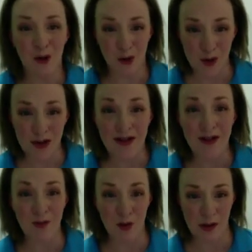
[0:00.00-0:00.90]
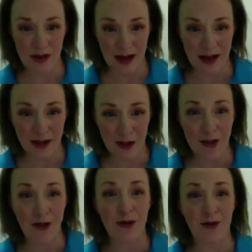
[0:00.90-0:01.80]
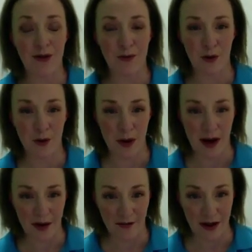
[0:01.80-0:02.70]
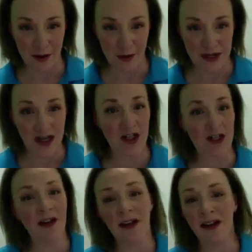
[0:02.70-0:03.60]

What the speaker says: causes more scar tissue, causes more myofascial tension,